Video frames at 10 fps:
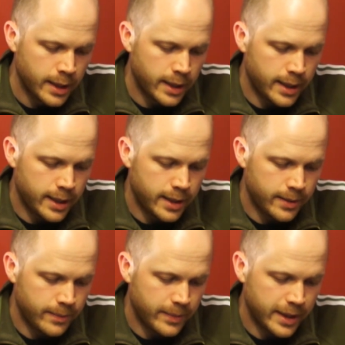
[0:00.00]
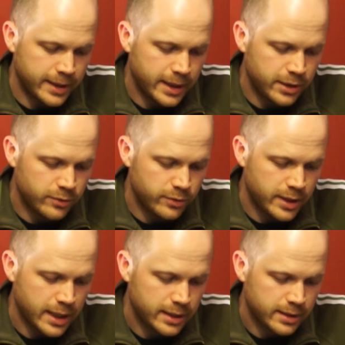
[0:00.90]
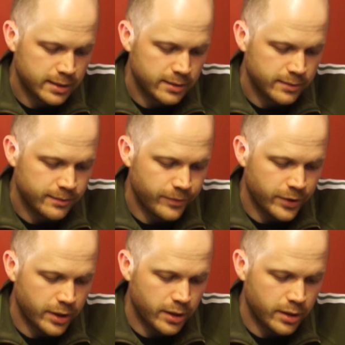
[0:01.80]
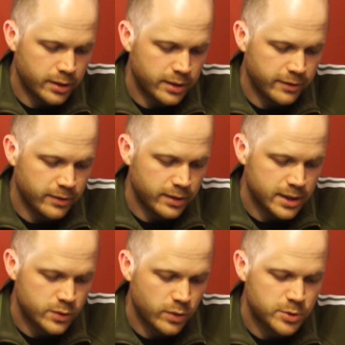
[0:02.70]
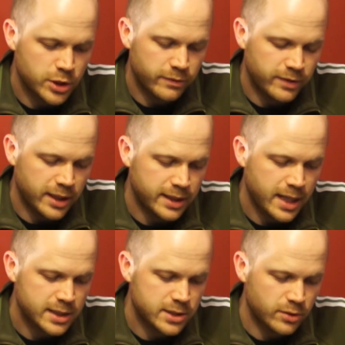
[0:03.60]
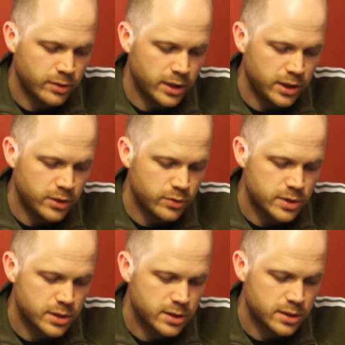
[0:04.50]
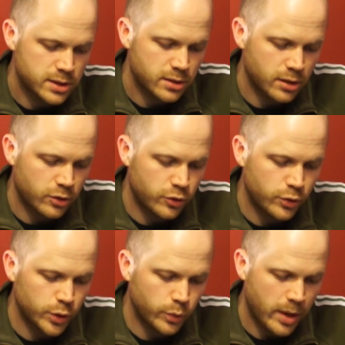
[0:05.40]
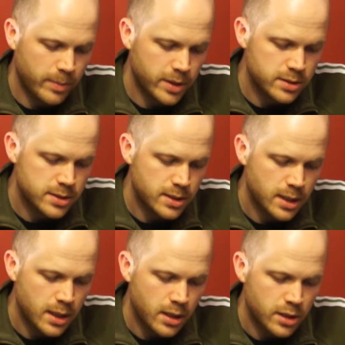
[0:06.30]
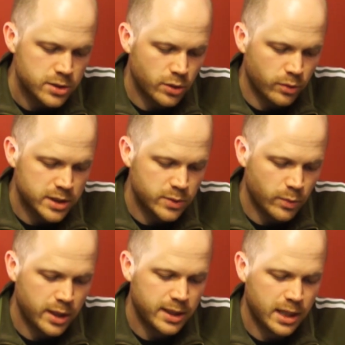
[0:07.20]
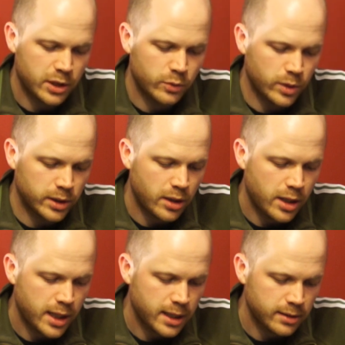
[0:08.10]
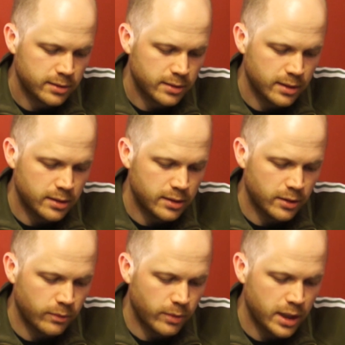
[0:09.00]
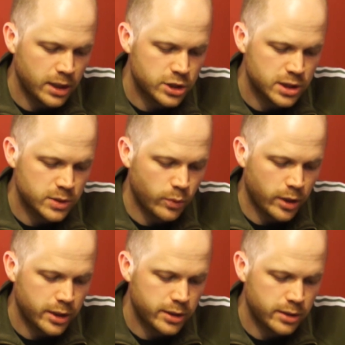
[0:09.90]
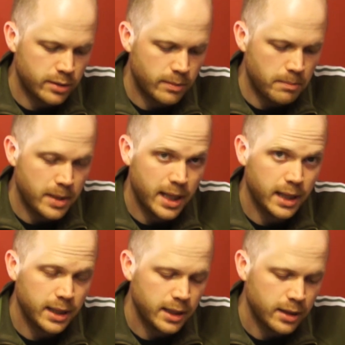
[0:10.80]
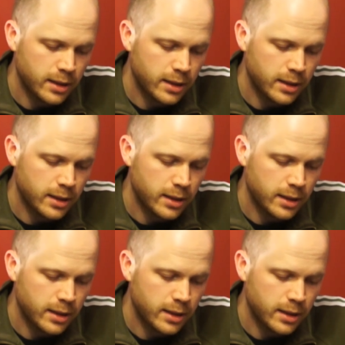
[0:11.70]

And then you get the description of the attack. So he uses crude weapons, so it's one attack on one target, and then range is 1 melee,